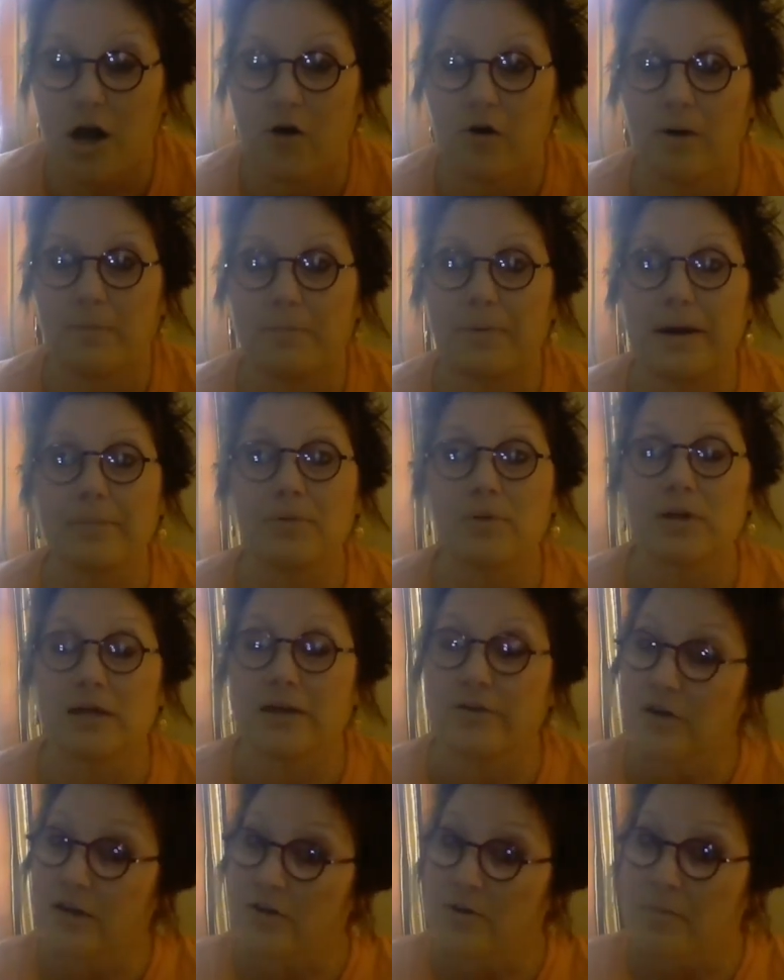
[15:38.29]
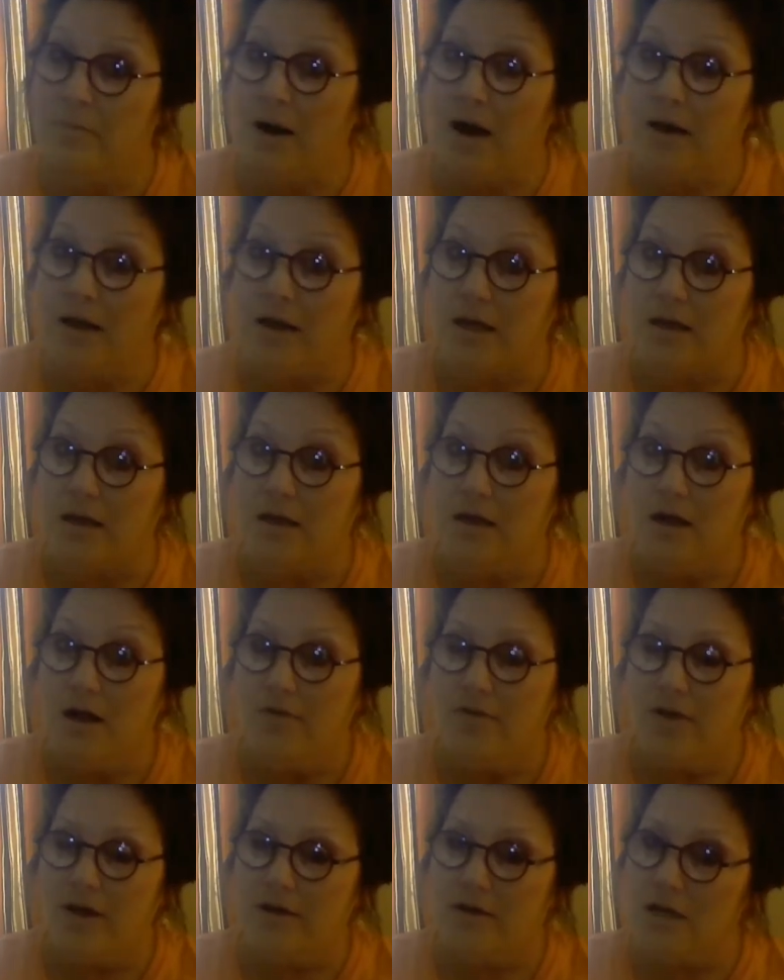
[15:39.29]
But people, even in the body,
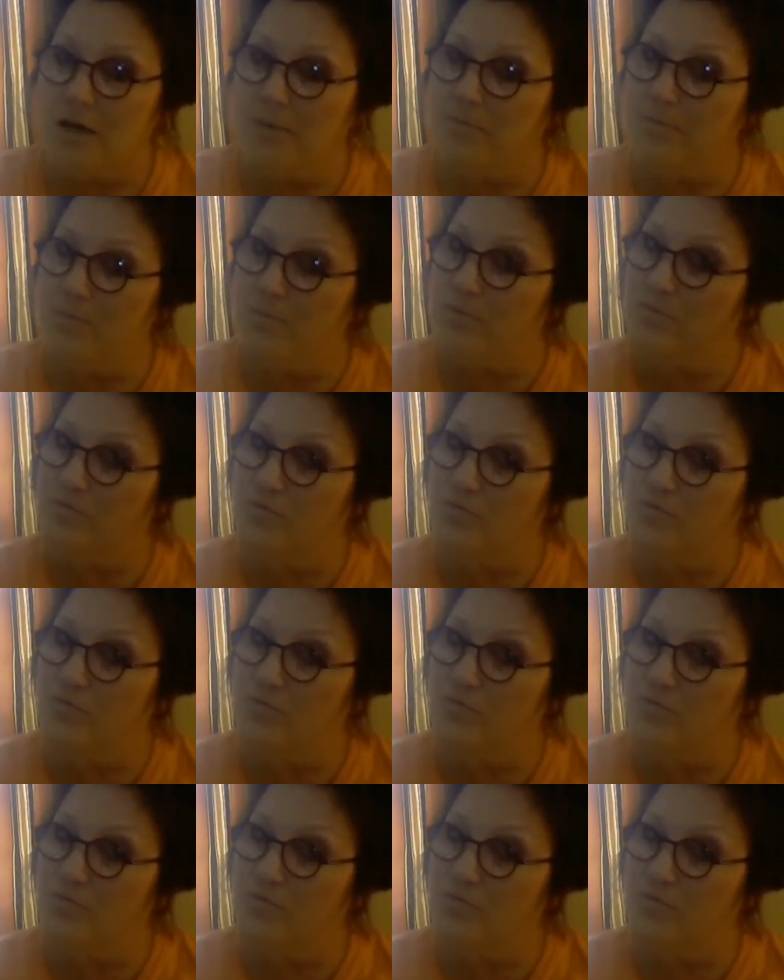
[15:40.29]
that keep